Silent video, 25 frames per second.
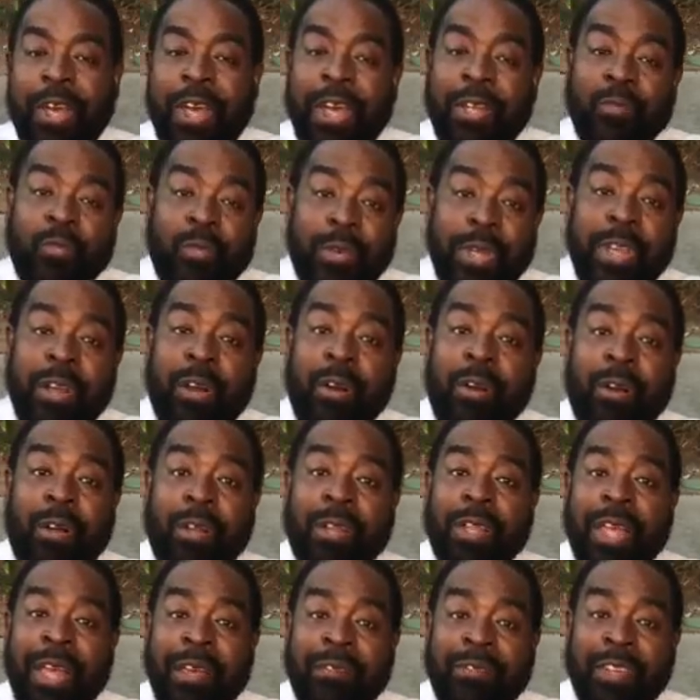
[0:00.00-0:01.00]
and we
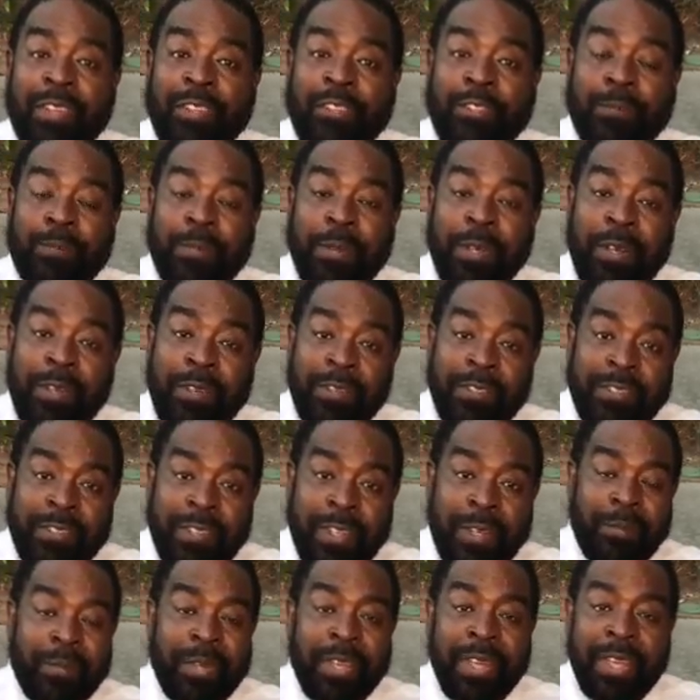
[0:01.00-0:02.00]
all have experienced
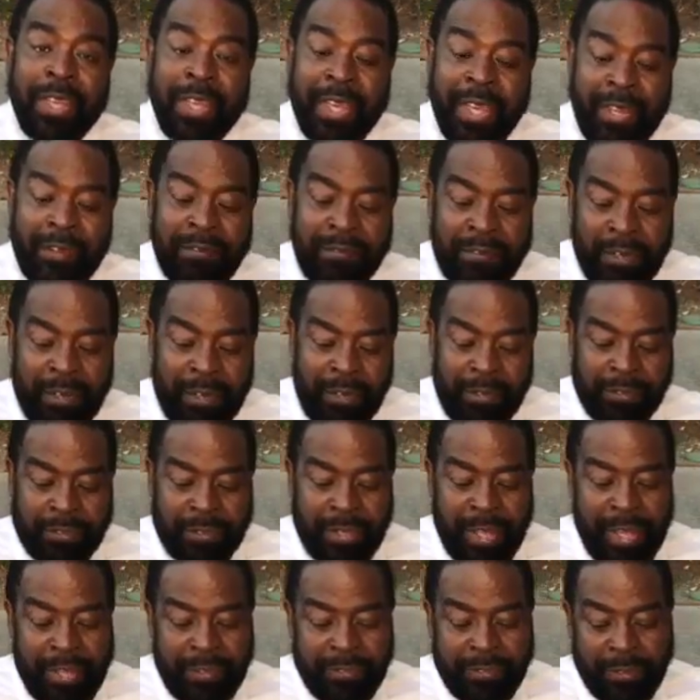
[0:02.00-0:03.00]
them in various
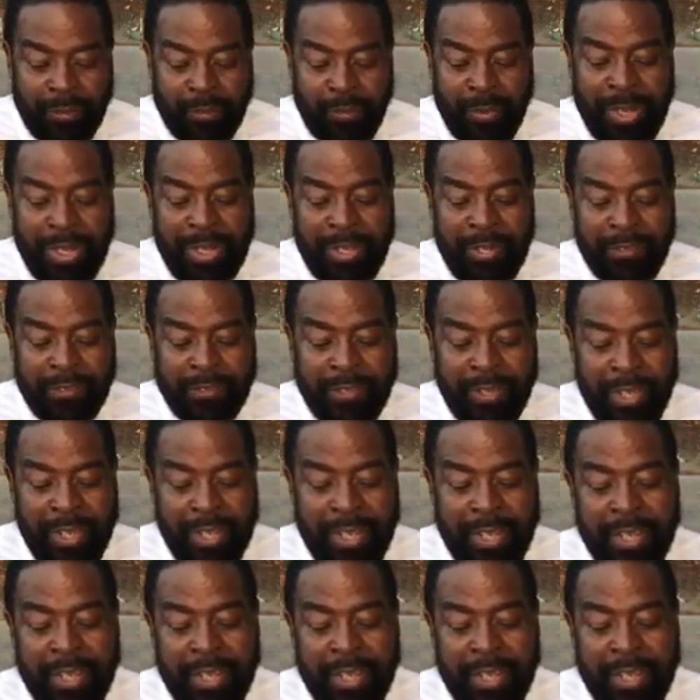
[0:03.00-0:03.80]
kinds of ways.